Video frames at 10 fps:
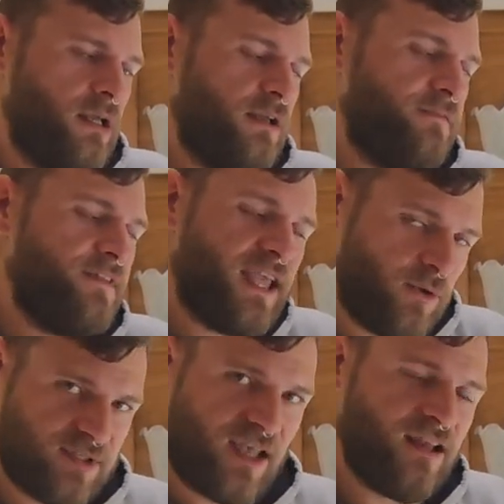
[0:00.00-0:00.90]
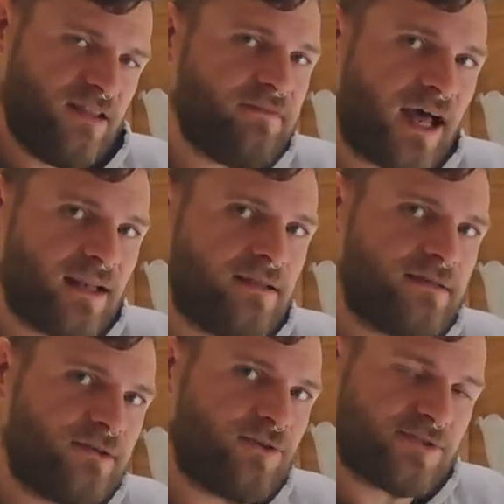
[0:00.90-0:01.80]
for the outside of the van
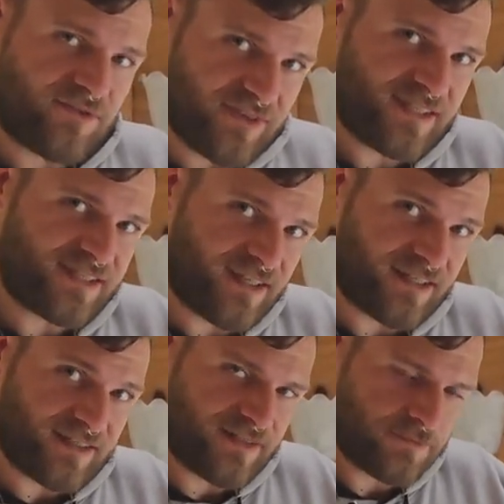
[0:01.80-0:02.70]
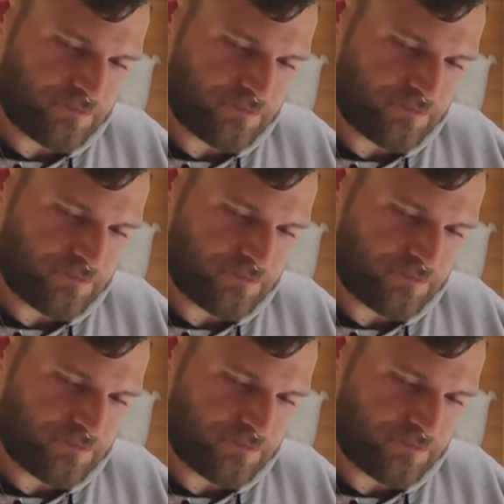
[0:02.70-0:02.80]
goes on this side.